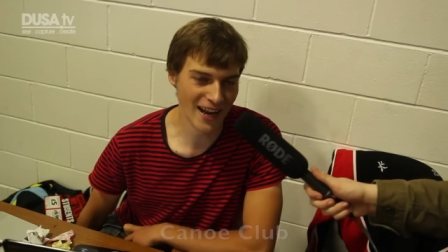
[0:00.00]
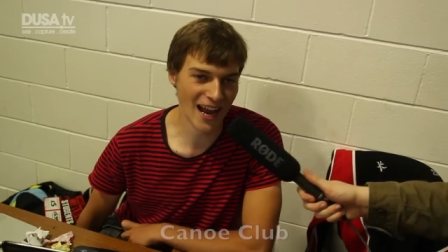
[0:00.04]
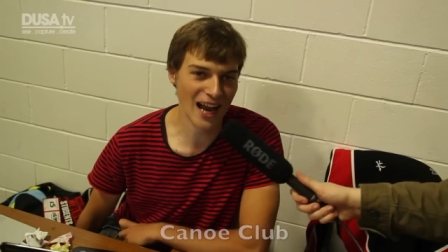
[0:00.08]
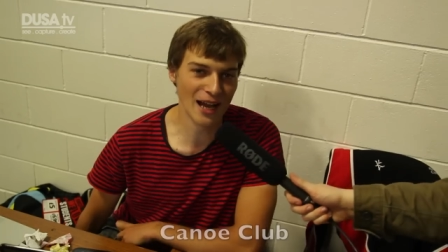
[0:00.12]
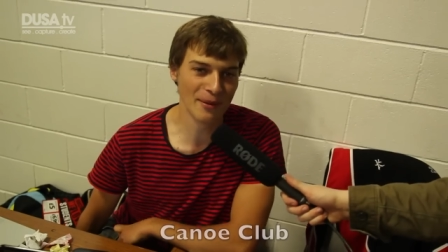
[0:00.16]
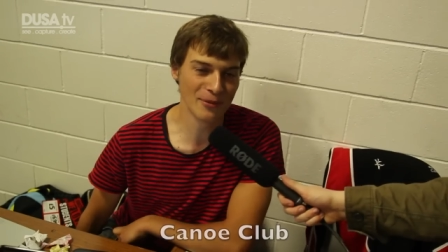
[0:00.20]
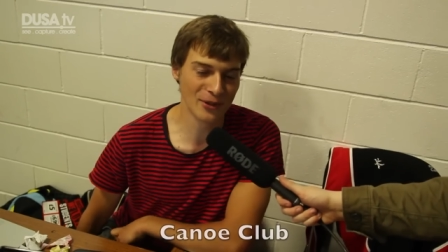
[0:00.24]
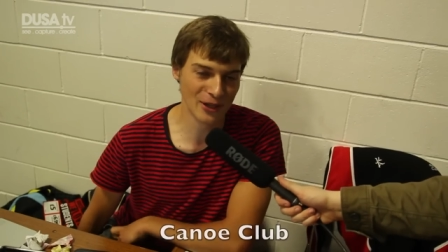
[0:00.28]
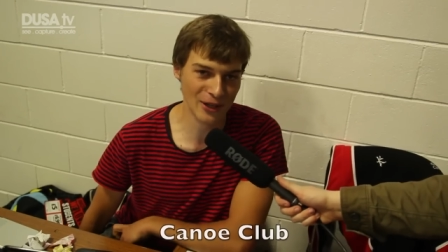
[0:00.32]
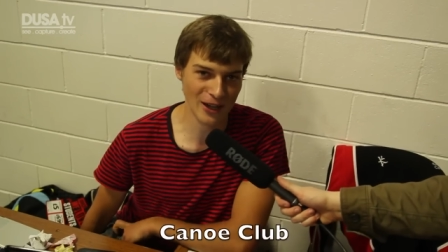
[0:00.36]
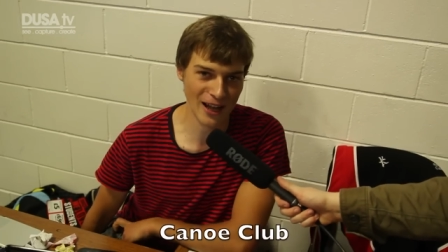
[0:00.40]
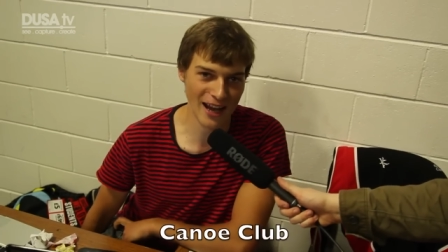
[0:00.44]

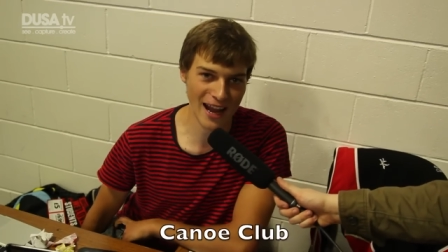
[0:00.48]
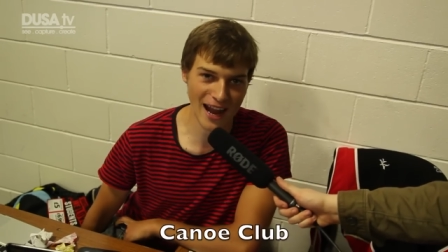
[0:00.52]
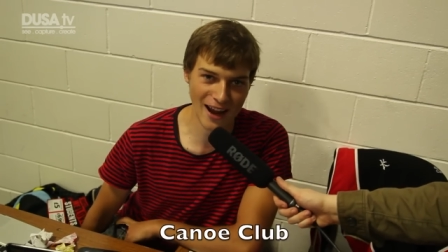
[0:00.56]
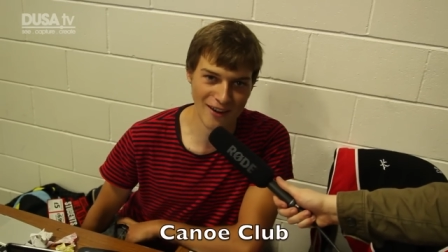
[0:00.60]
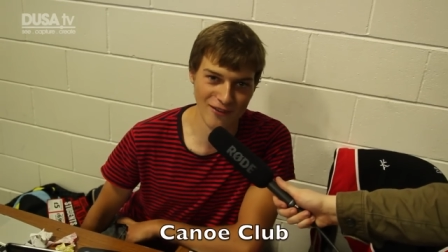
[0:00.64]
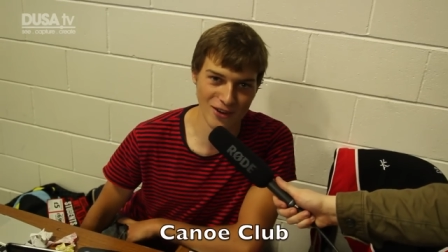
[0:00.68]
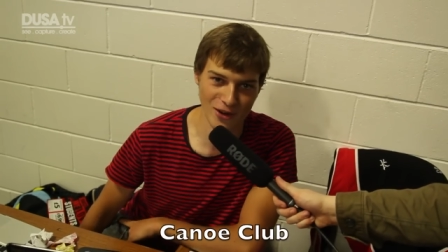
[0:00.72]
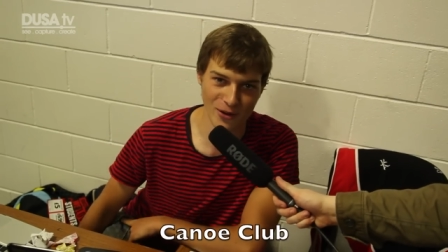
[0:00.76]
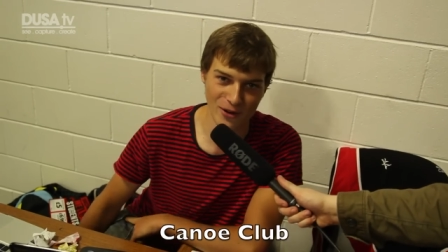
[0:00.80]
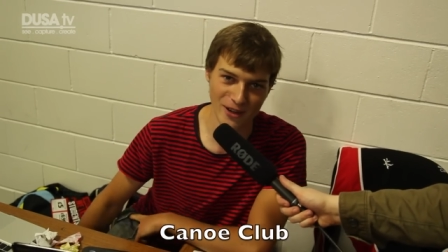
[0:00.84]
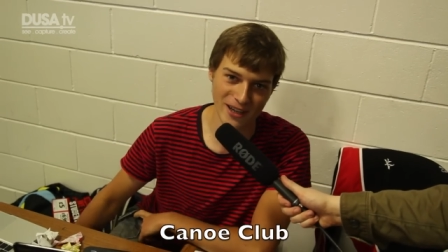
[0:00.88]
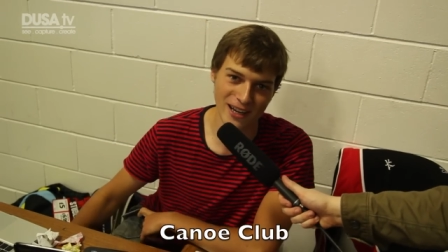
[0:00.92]
Absolutely
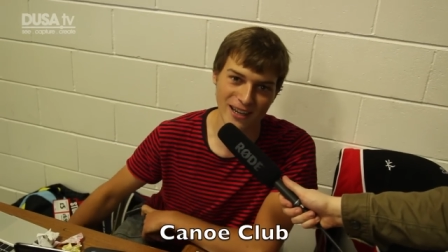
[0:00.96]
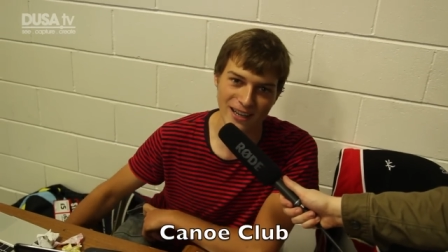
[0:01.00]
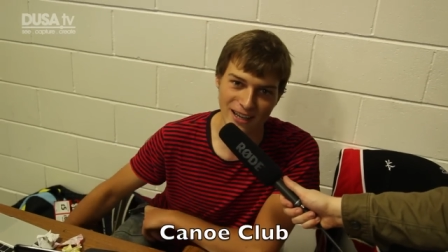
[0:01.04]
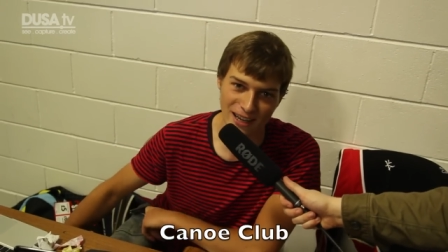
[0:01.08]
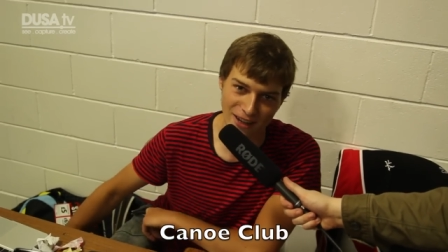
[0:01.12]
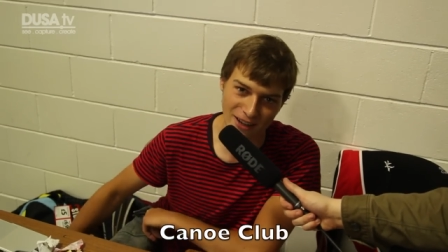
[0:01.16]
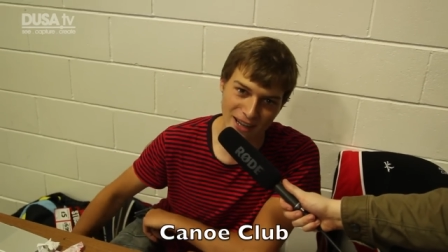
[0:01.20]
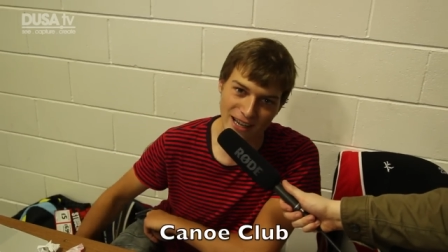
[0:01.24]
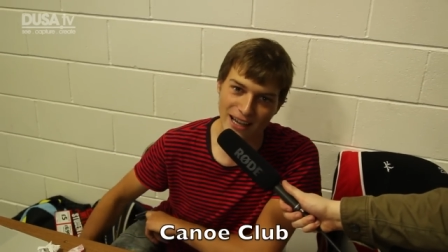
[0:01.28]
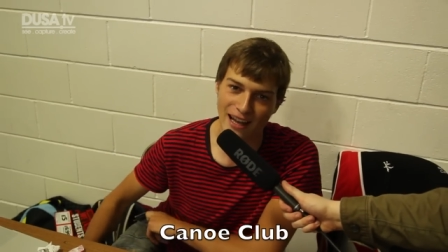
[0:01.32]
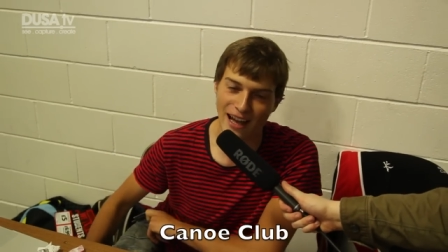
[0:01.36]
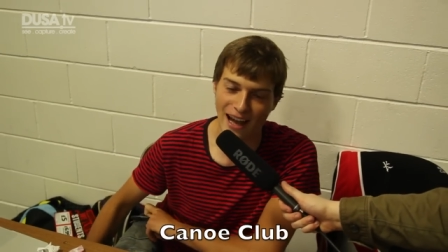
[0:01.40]
everyone can
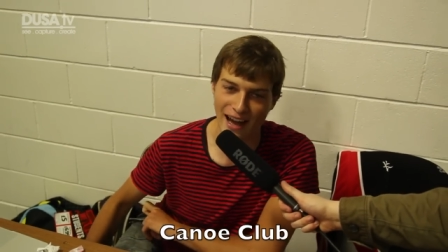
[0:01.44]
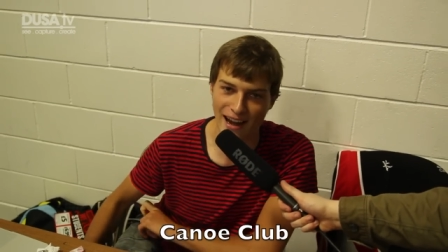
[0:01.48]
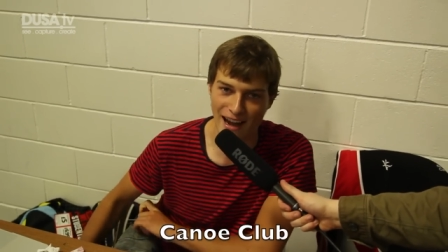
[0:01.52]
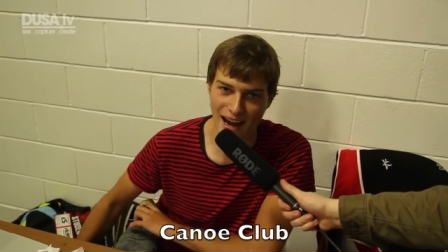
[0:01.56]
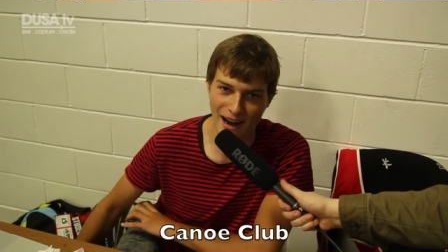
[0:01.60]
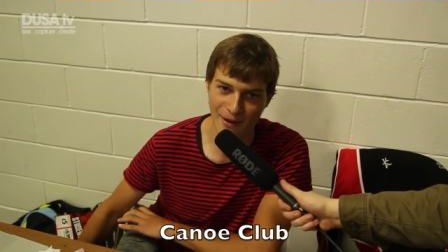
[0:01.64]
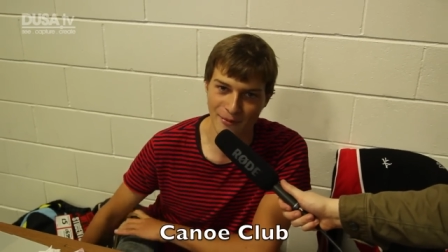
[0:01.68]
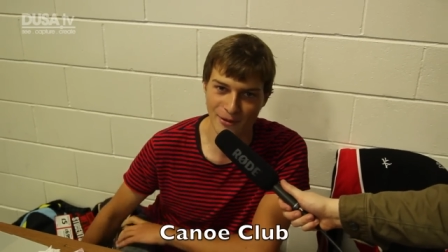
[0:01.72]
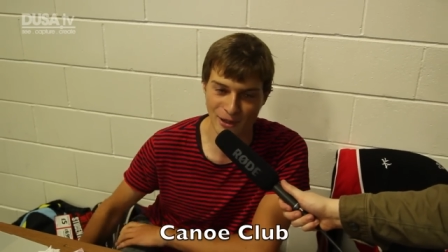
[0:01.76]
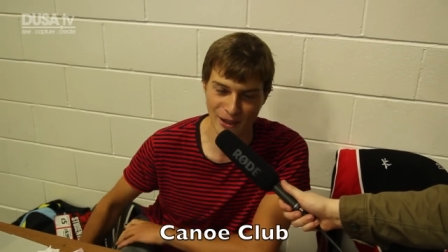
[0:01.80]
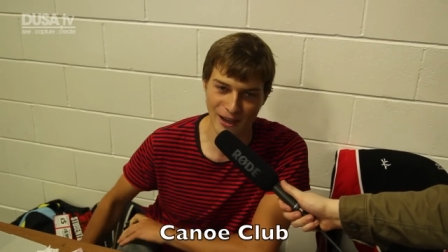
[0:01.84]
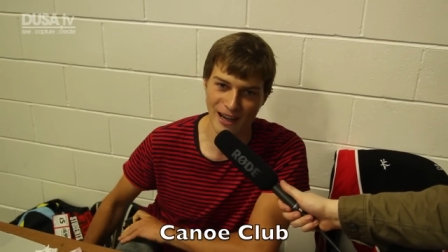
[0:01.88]
do it, and
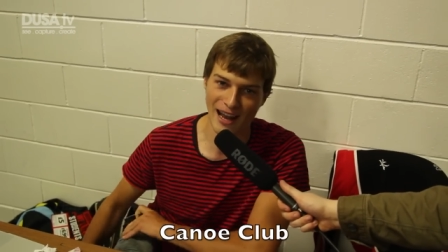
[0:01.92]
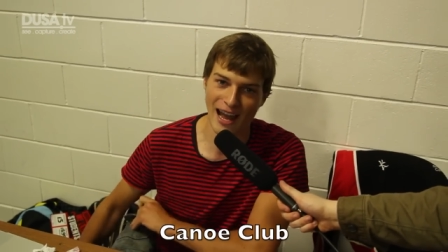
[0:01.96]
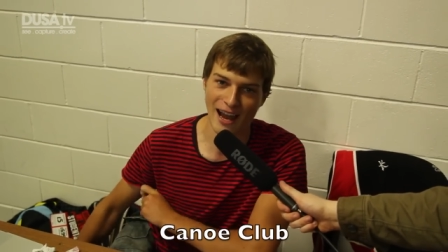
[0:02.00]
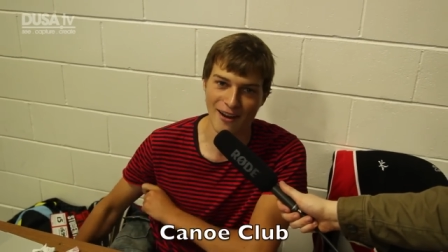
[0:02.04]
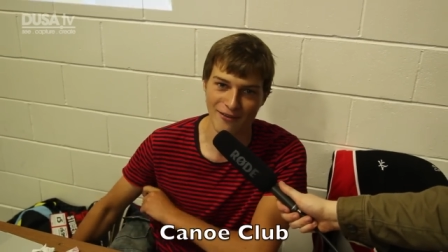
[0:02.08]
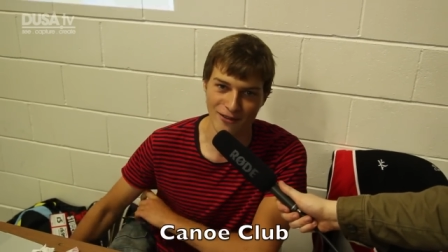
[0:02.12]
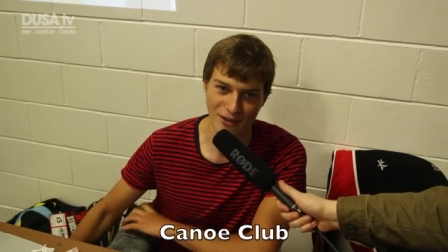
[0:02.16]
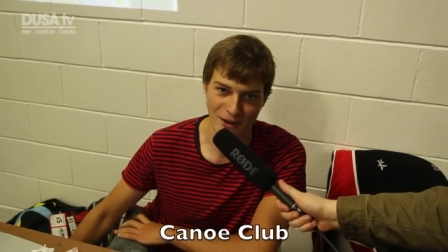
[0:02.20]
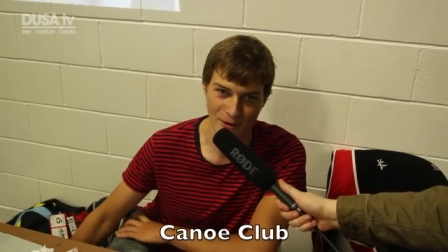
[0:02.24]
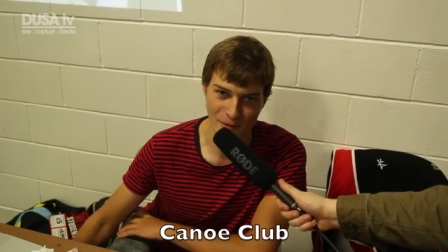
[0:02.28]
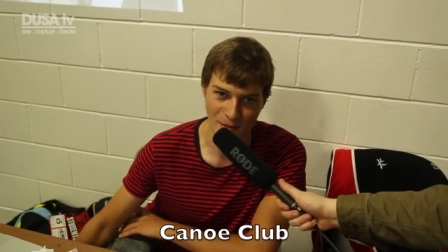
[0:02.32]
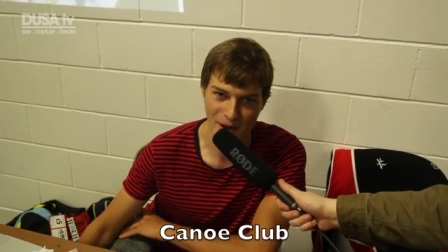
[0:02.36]
absolutely
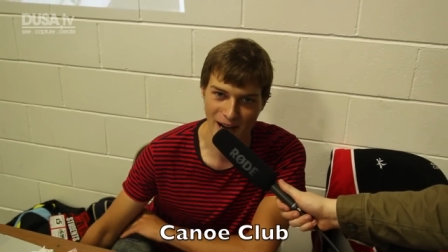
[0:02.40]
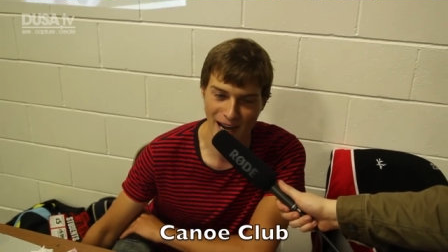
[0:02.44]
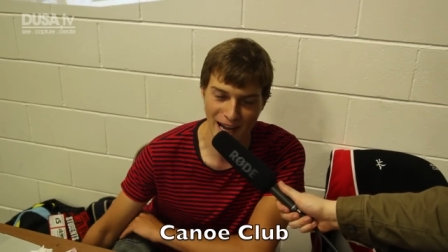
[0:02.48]
everyone